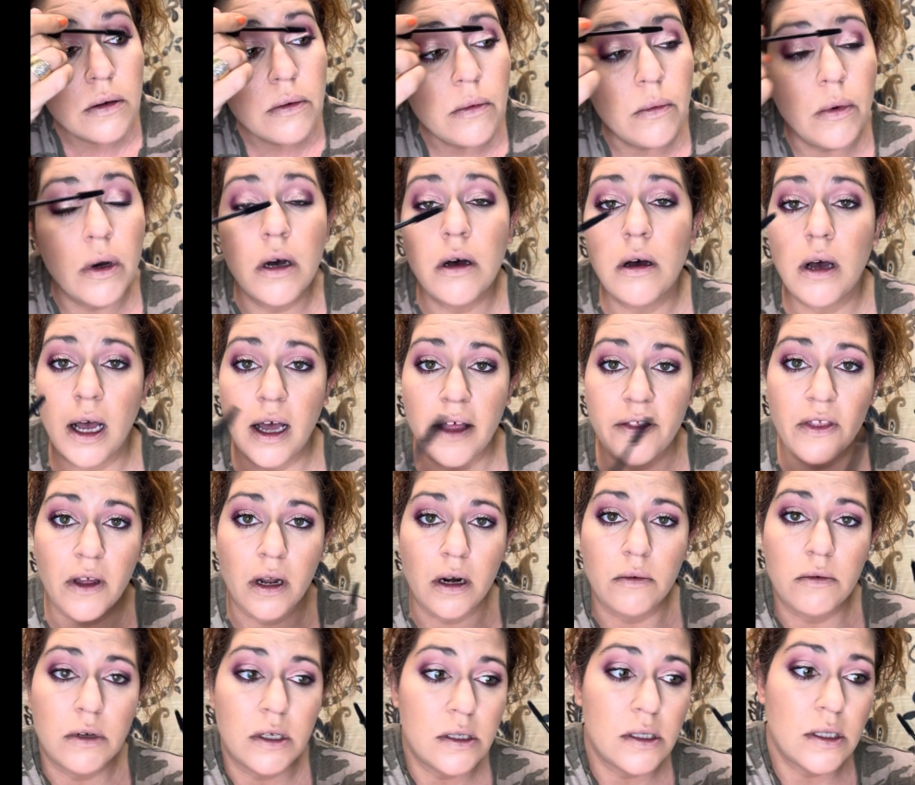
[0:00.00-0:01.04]
Well, I thought
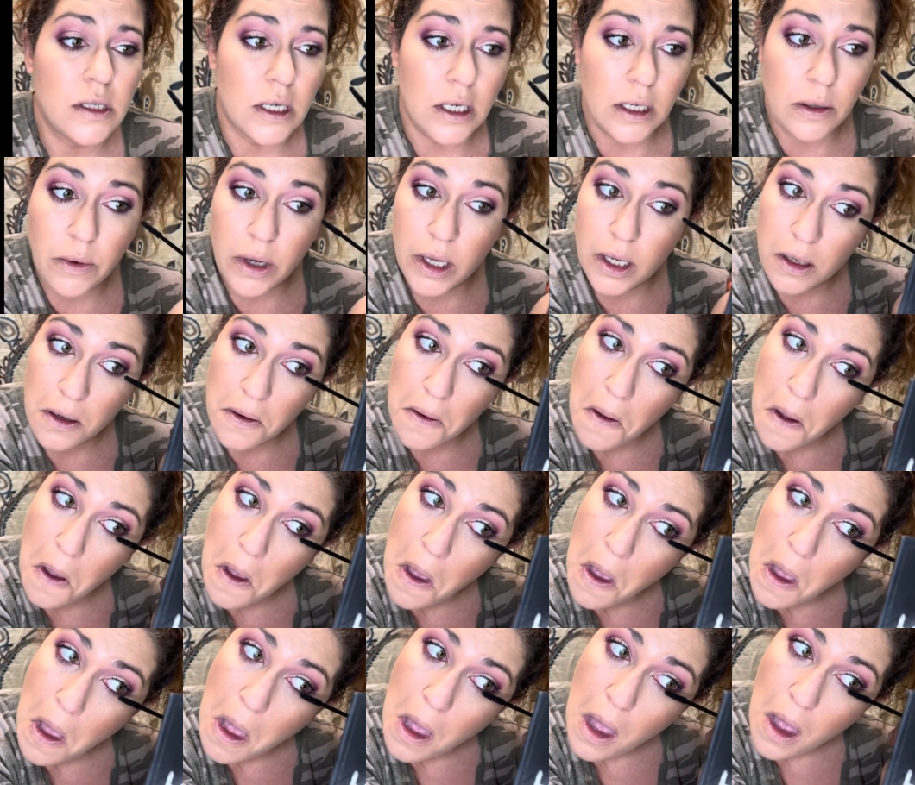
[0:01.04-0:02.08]
it was anyway.
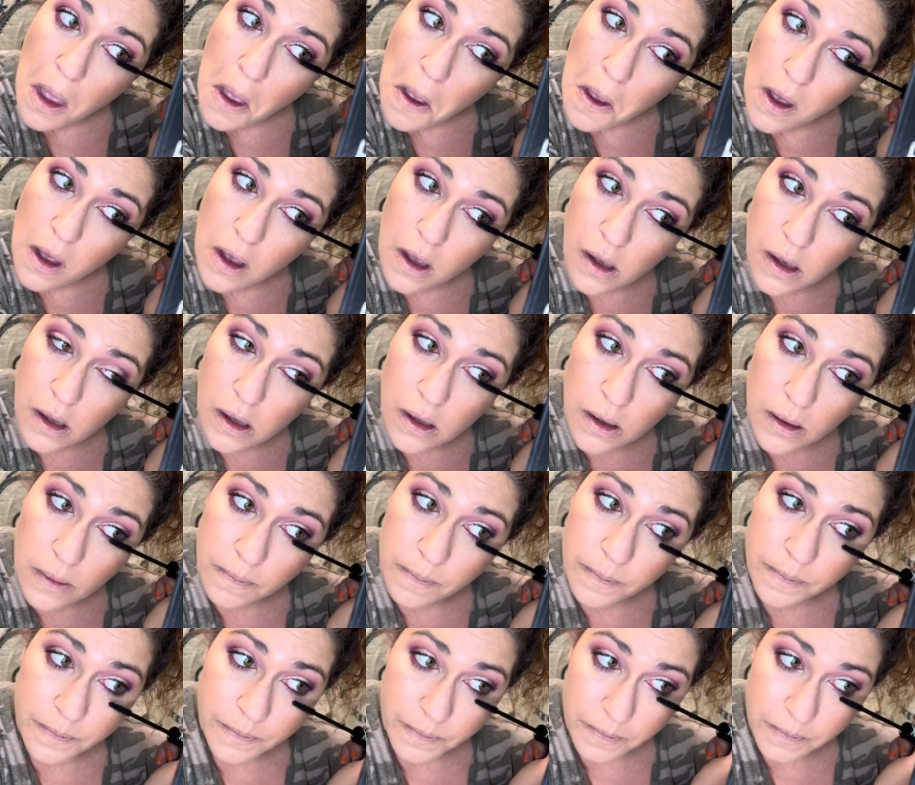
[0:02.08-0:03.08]
Um,